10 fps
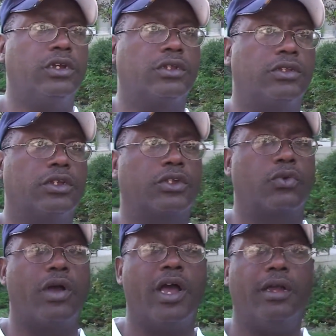just
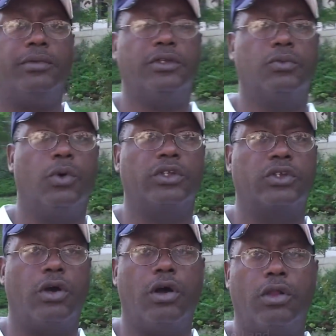described is what's
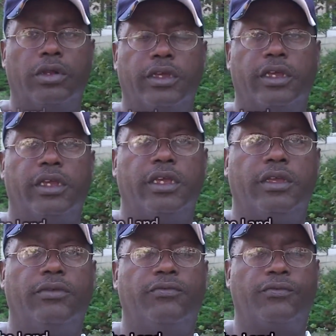called a
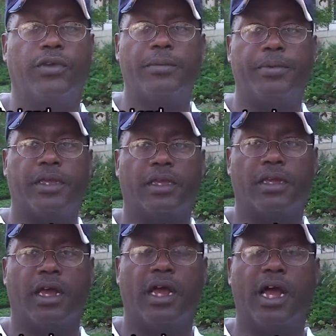flipping,
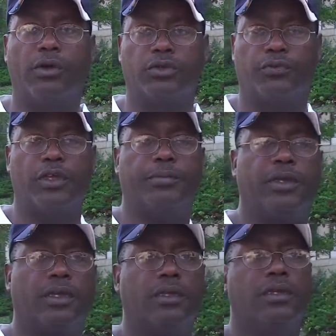a house
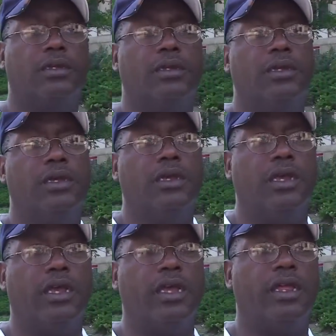flipping.
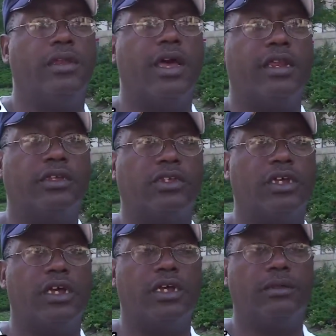And that is
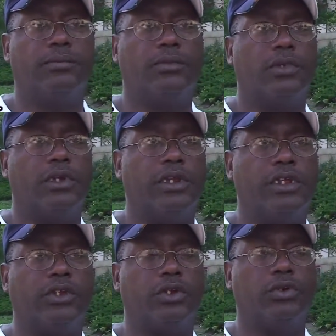an
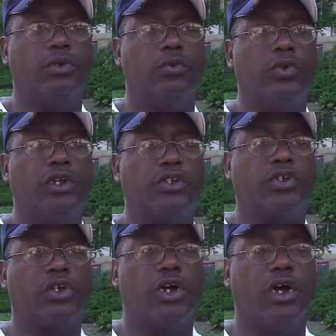issue in
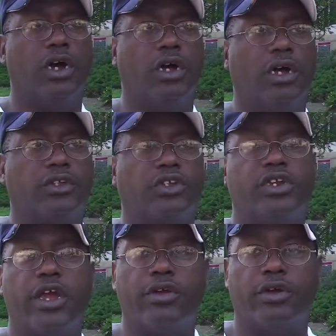which, a
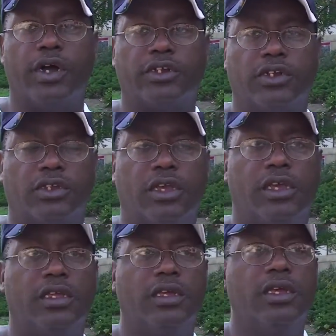scenario, I should
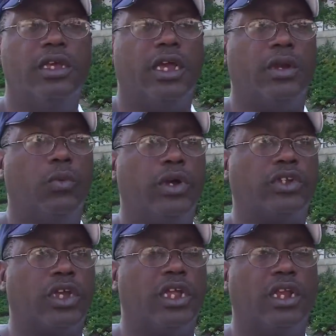say, in
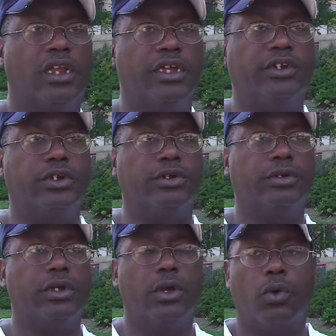which a
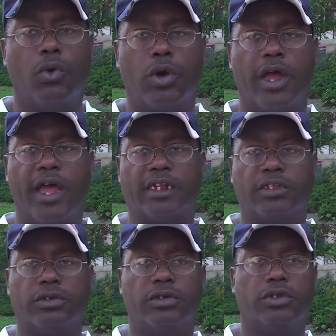lender or
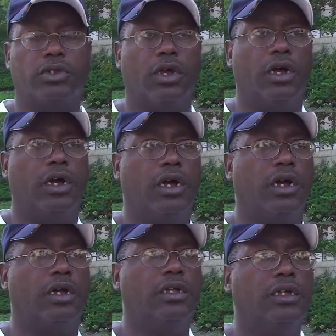actors
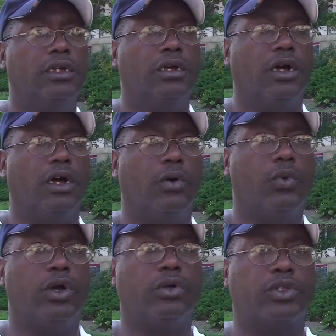
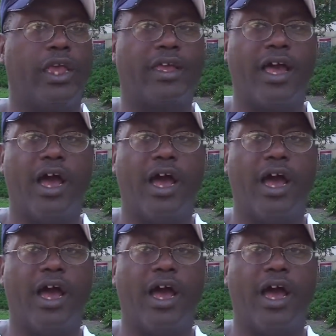will take a